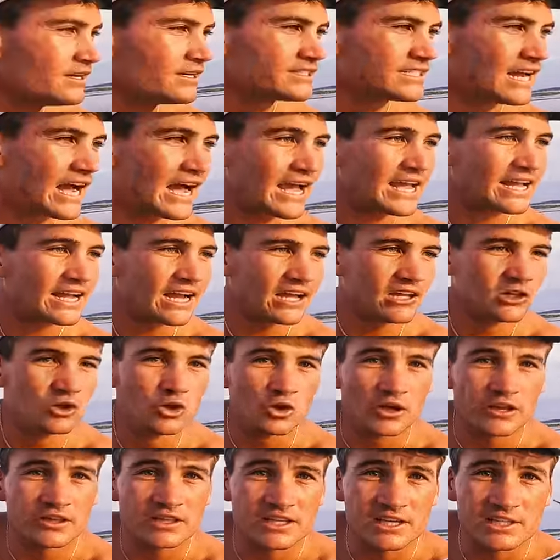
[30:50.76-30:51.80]
Take a
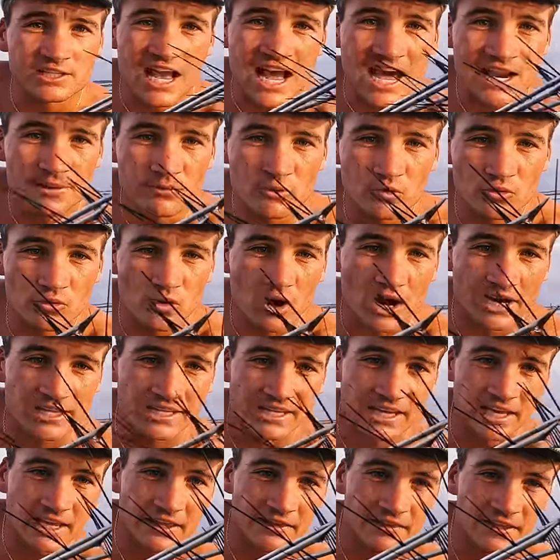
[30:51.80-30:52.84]
look at this animal right
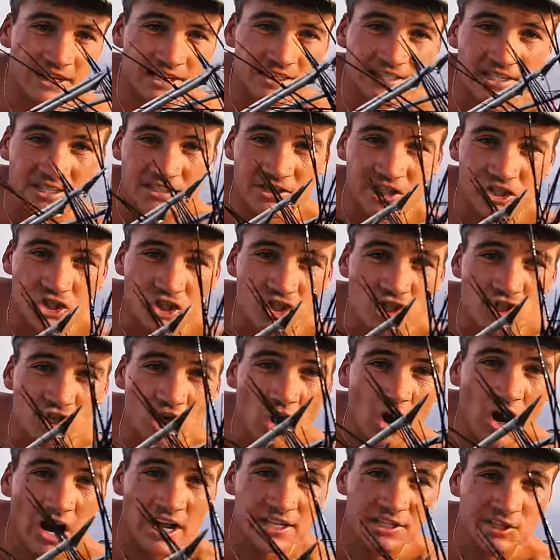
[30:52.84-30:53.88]
here. This is a
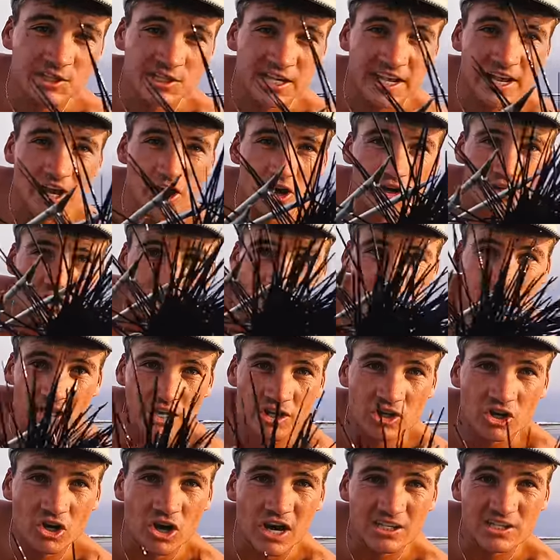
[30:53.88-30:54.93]
giant sea urchin,
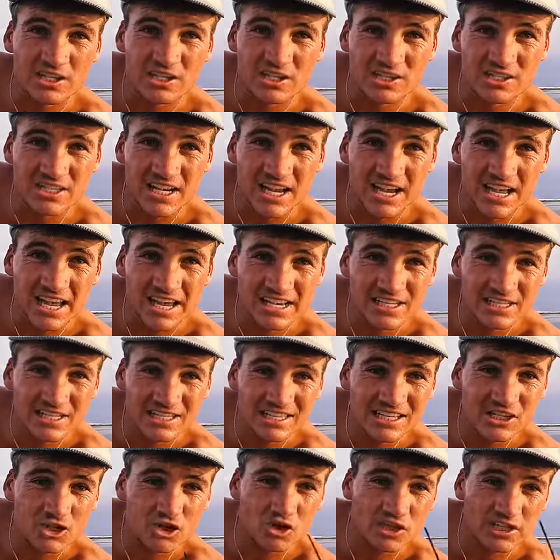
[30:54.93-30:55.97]
and you guys can see he's
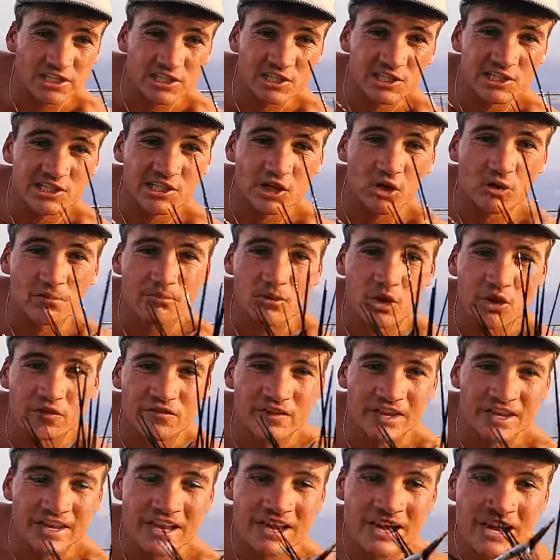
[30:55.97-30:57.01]
literally still
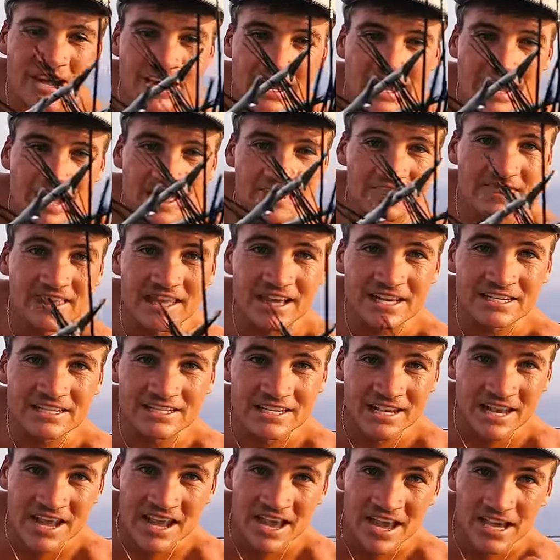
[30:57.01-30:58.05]
moving. And this
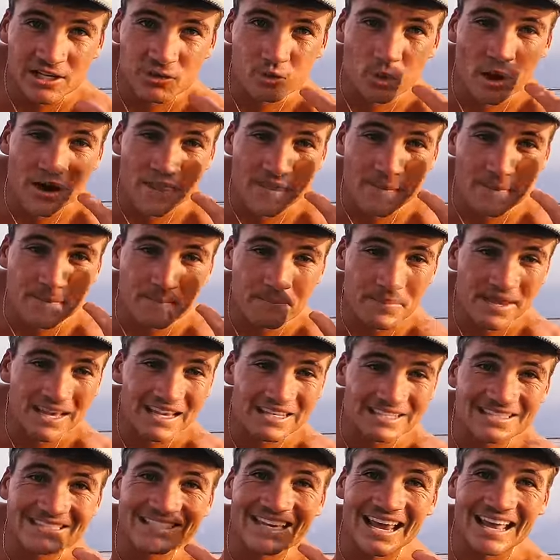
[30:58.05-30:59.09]
is one of the
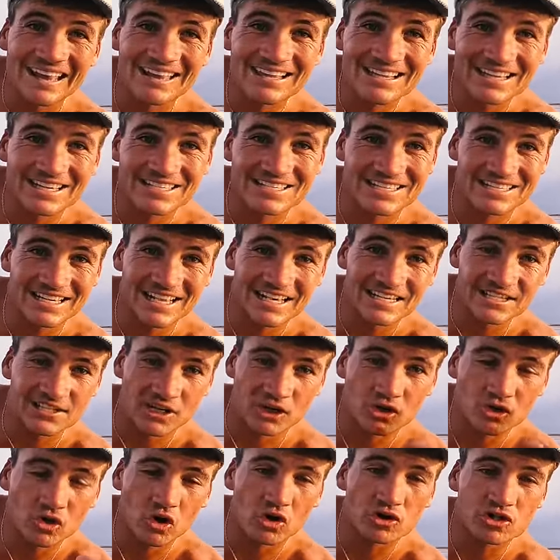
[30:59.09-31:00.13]
biggest delicacies
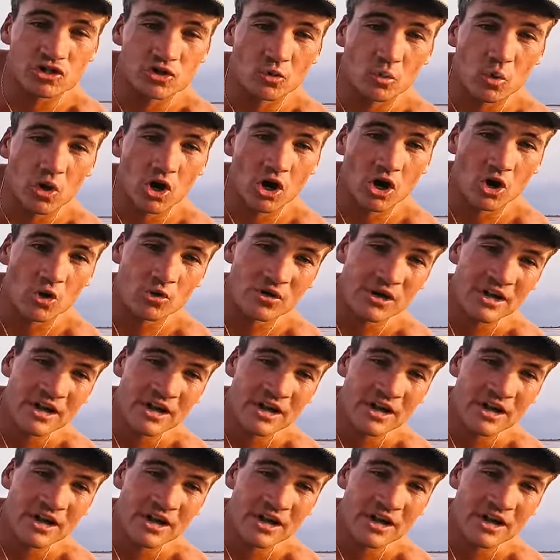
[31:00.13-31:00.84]
across the world.